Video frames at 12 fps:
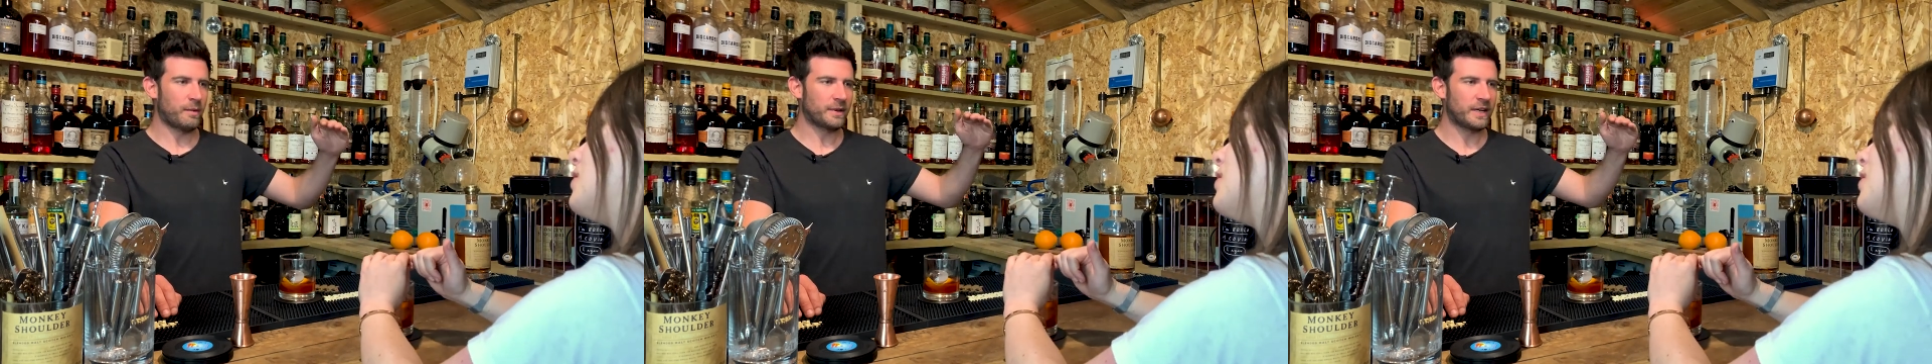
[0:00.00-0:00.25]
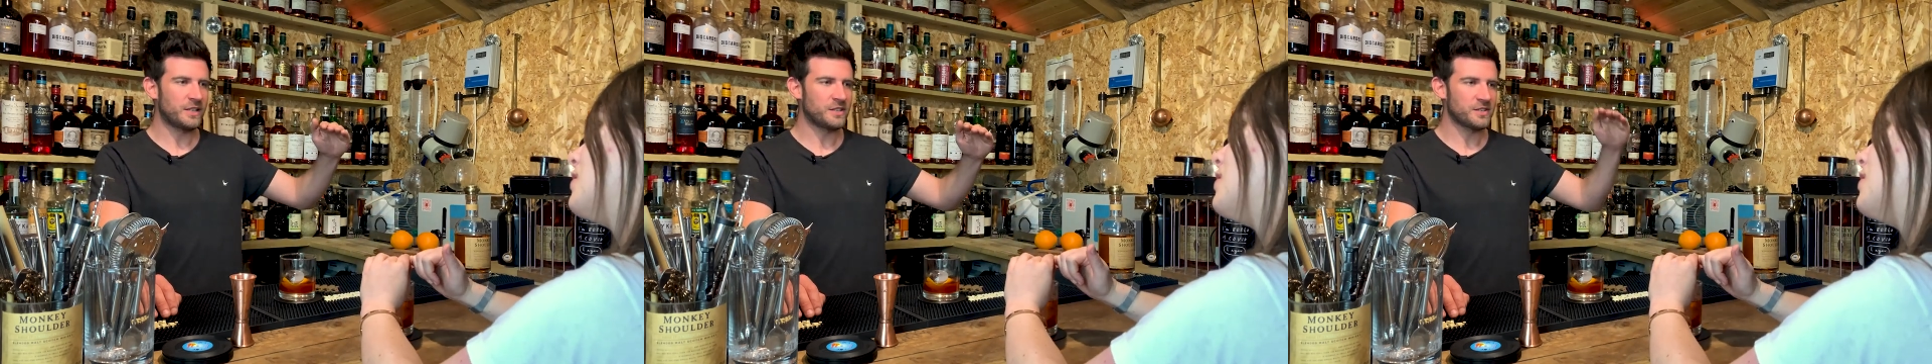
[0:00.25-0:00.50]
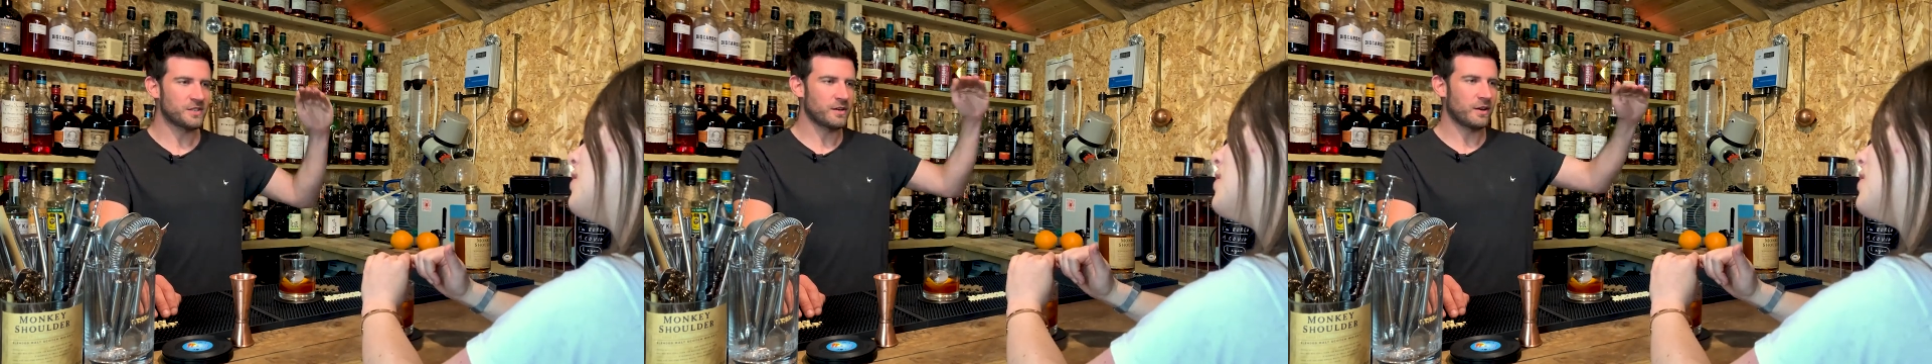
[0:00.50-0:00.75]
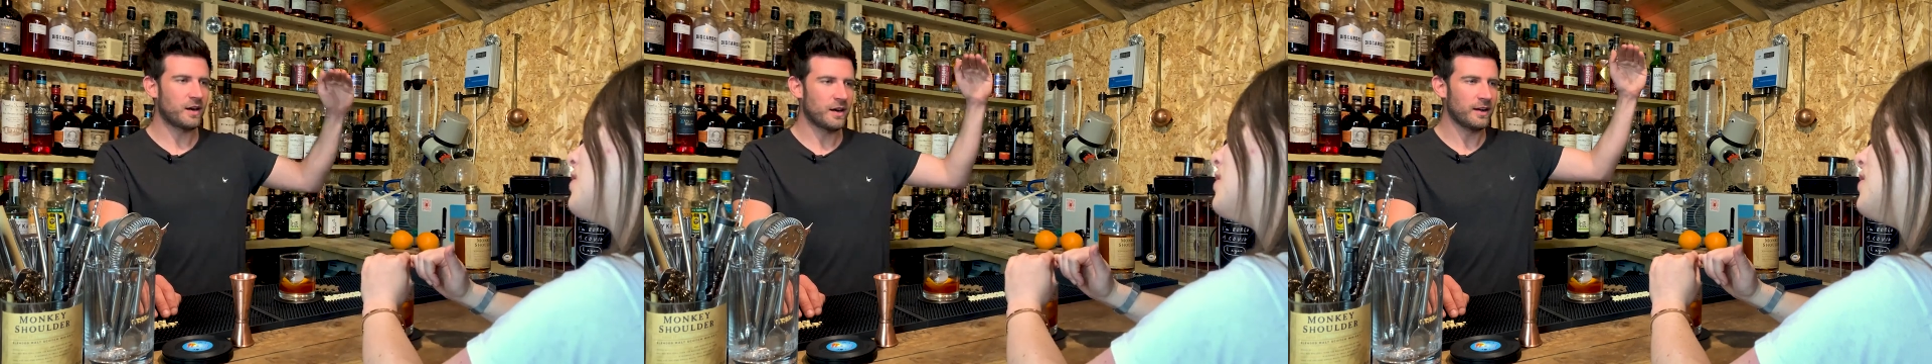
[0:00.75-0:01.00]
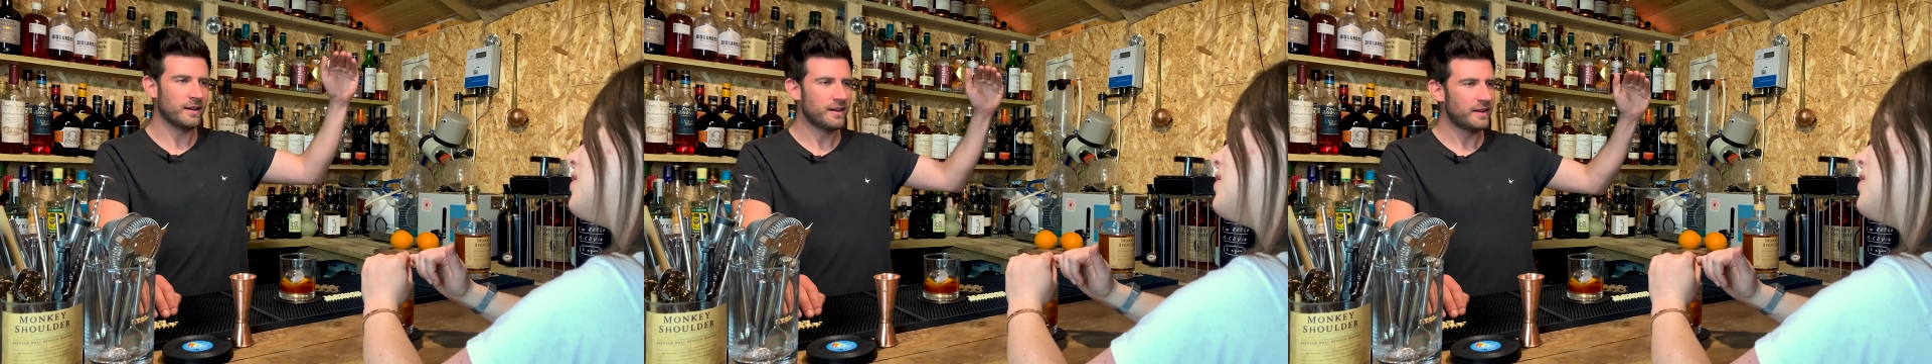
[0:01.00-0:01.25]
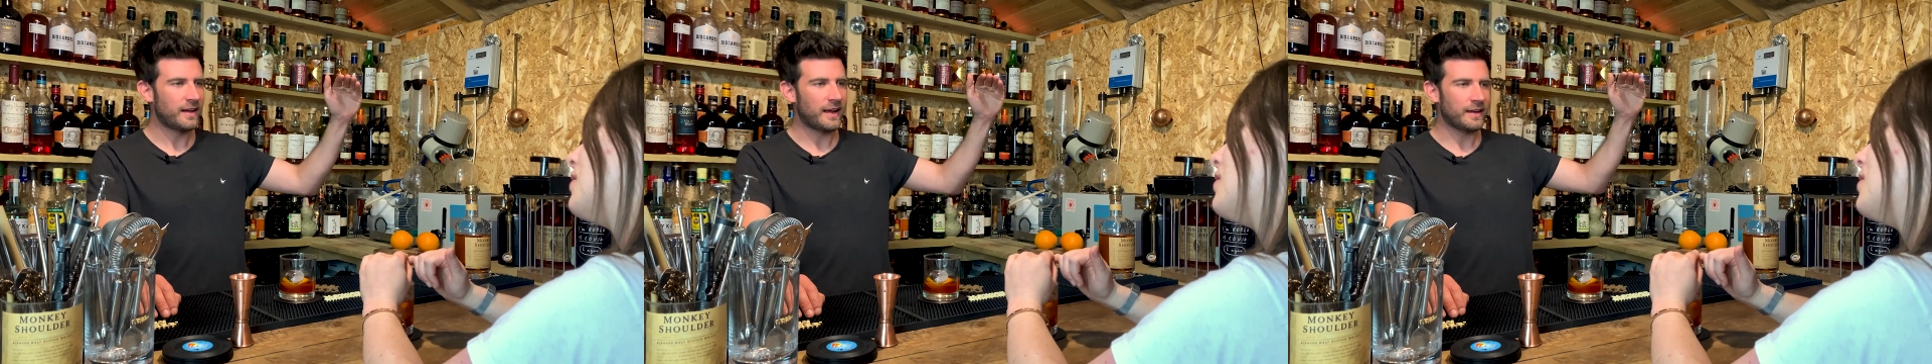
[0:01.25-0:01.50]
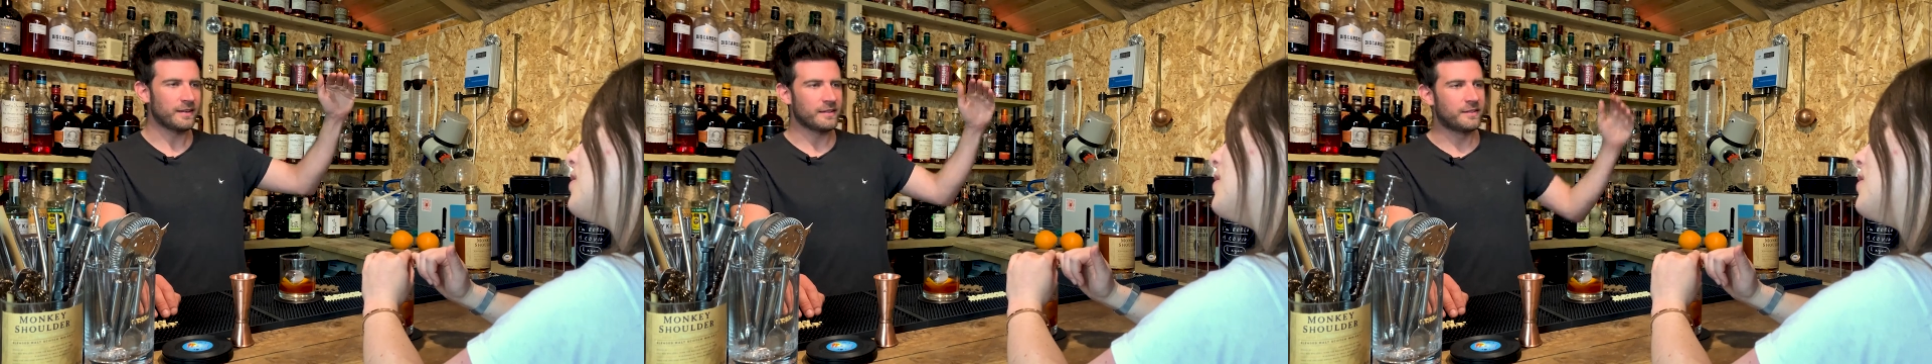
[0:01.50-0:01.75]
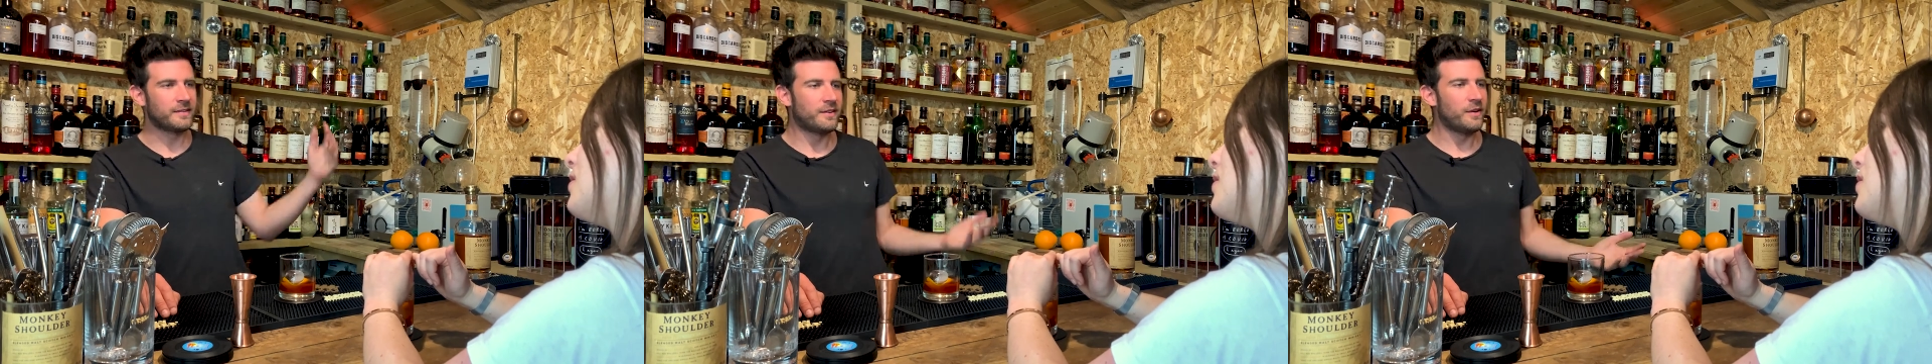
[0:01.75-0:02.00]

applications got higher and